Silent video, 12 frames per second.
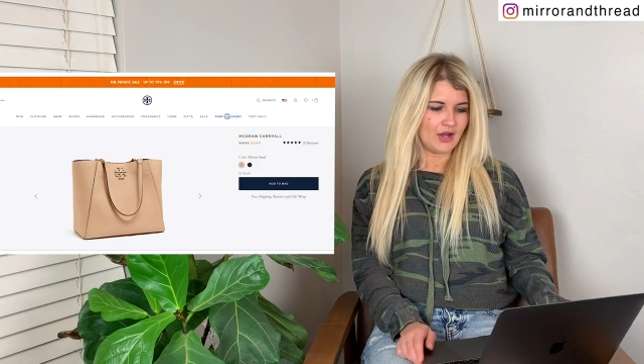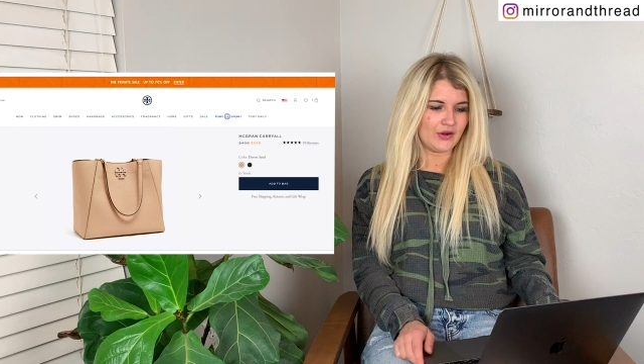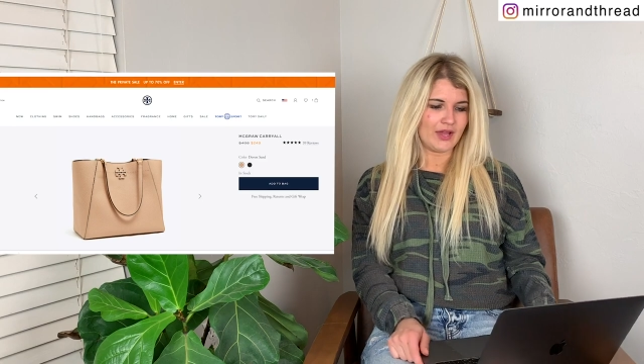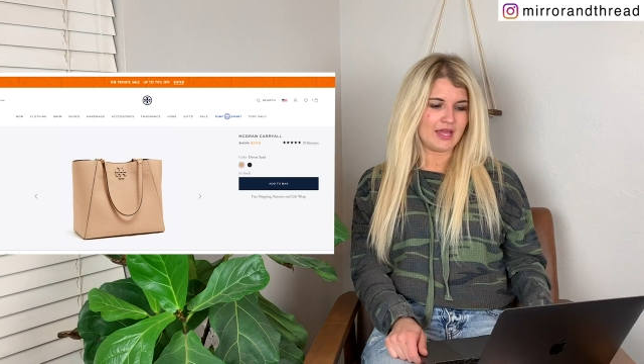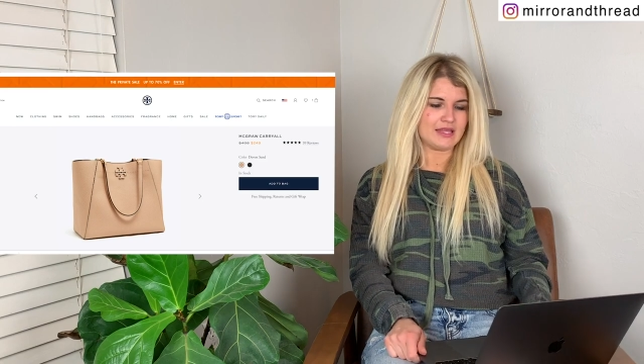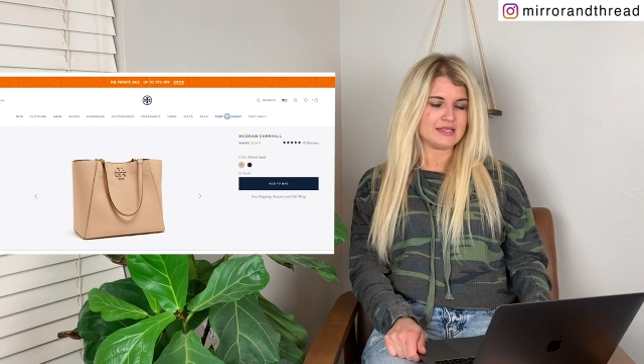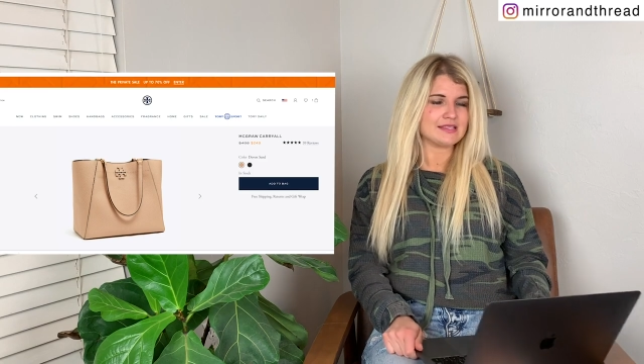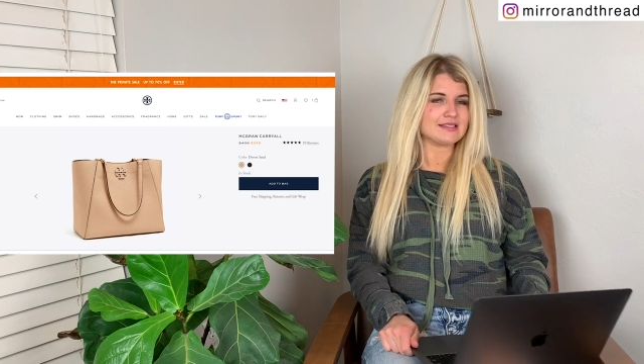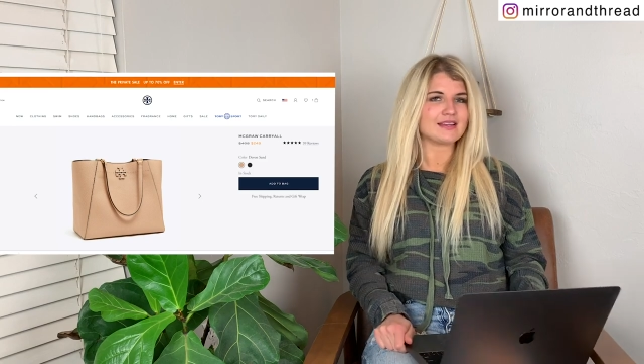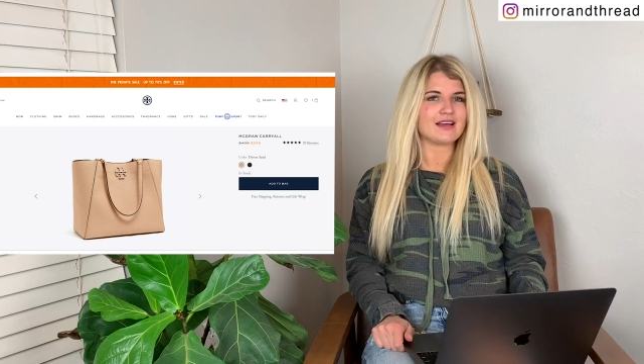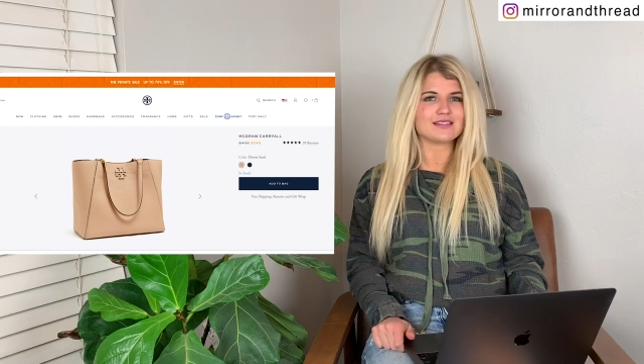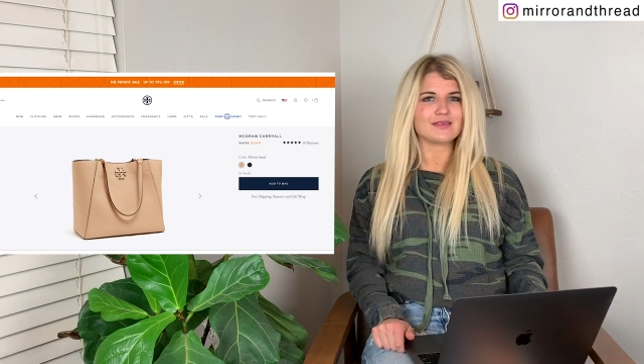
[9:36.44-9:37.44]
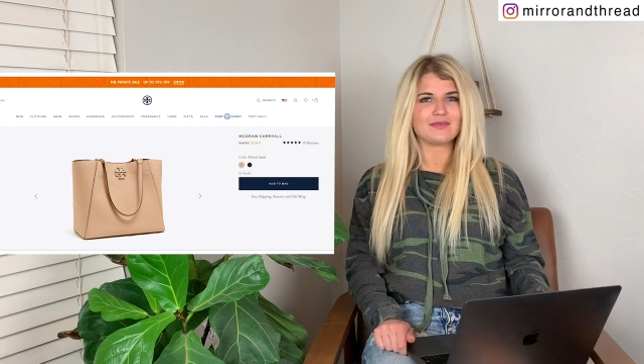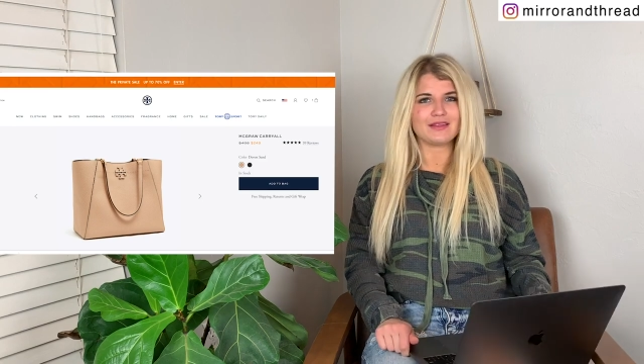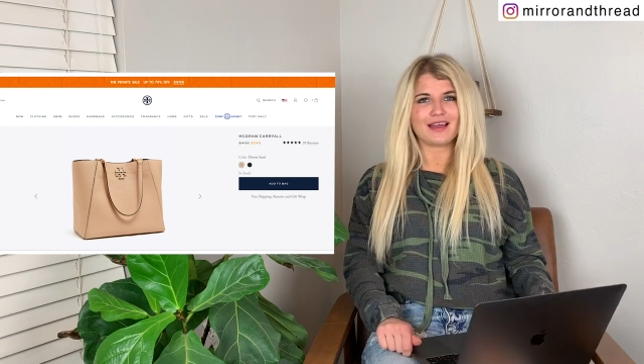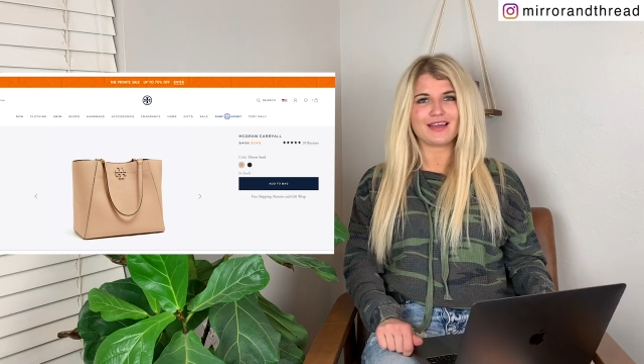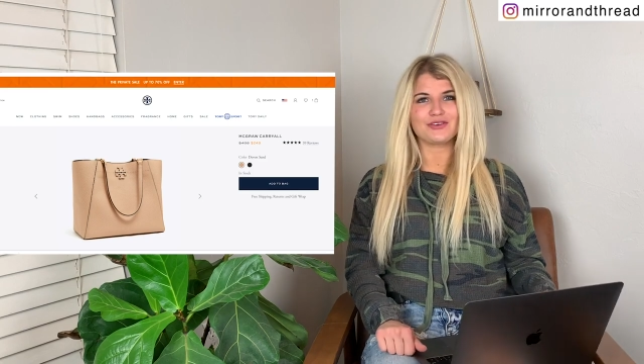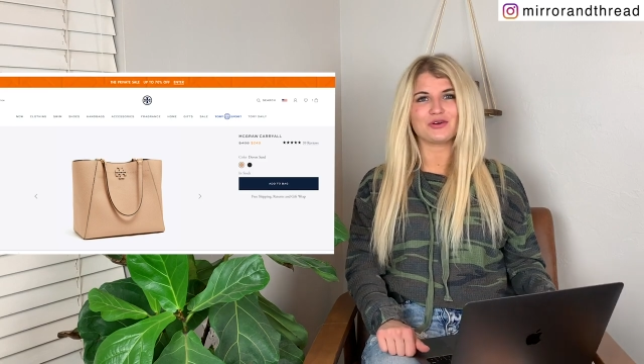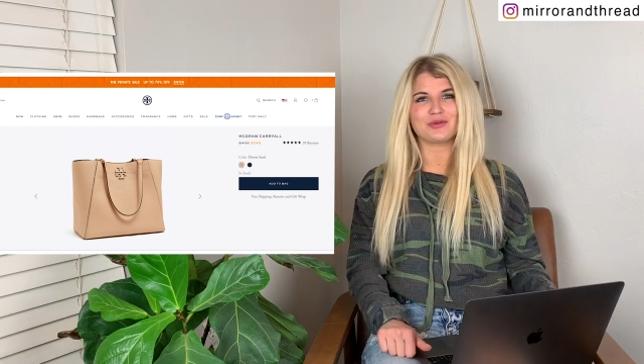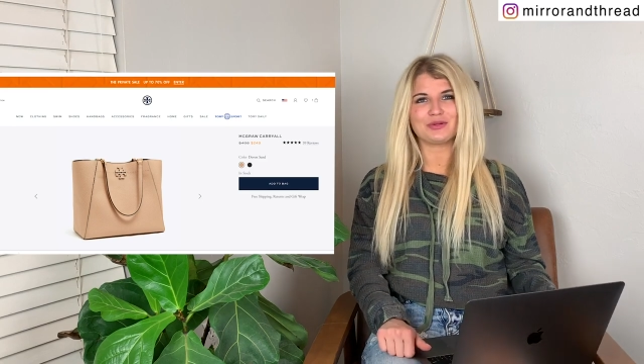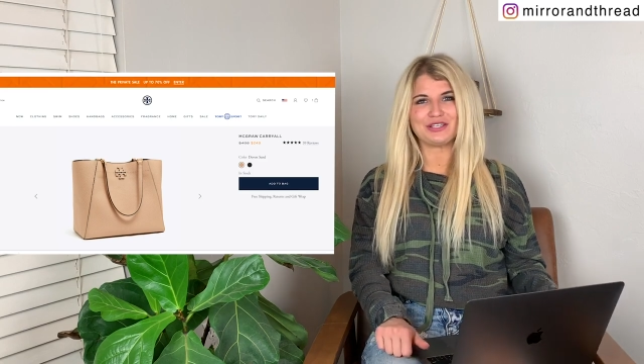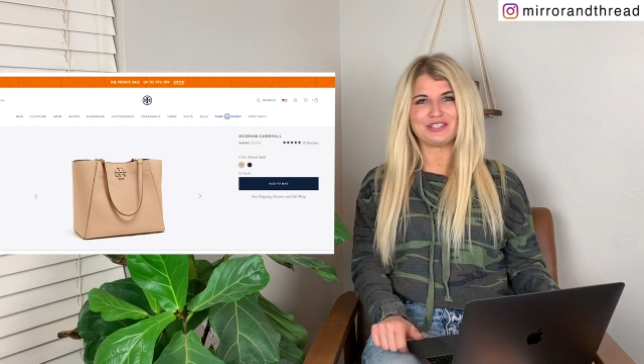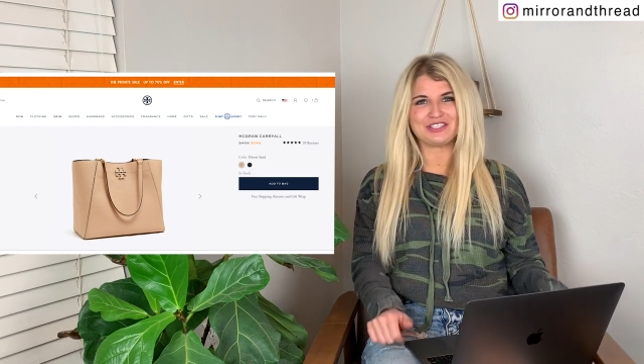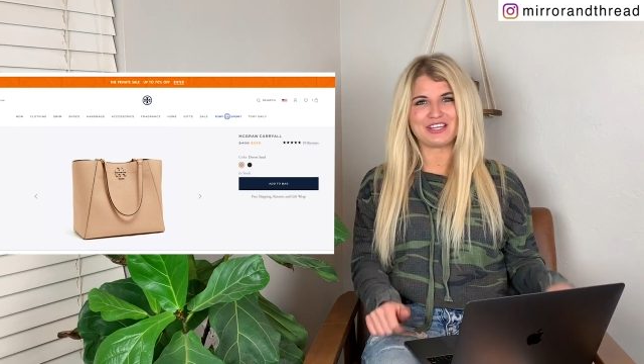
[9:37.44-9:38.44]
Okay, this is not something I
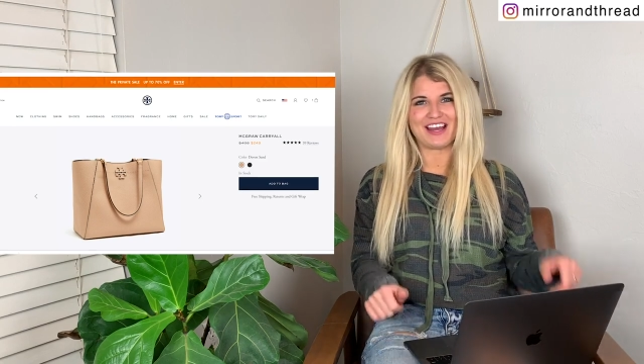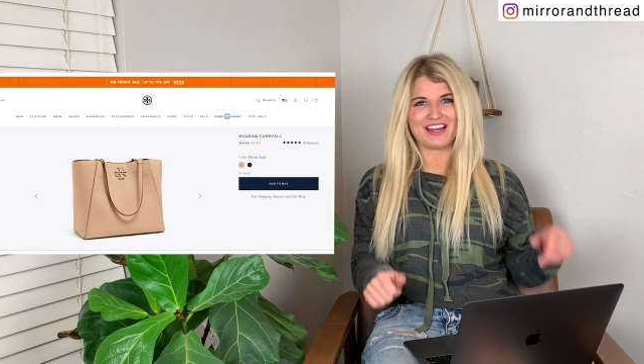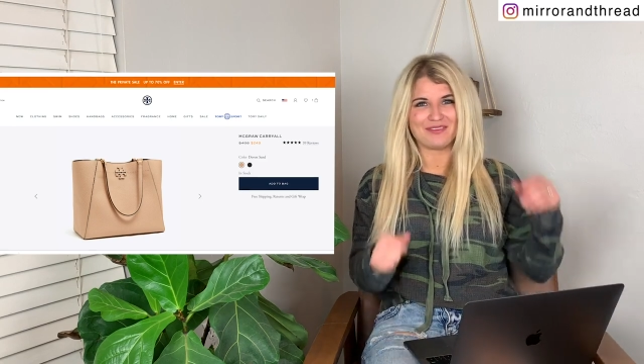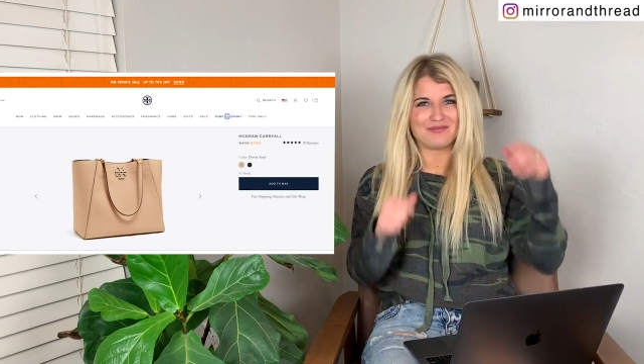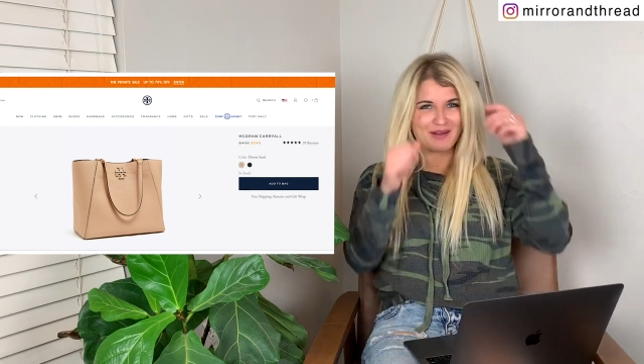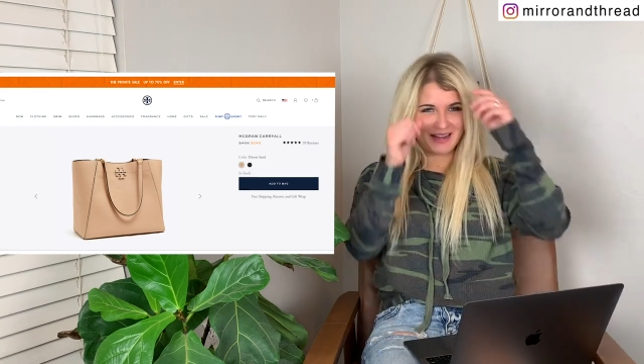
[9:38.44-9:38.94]
normally share,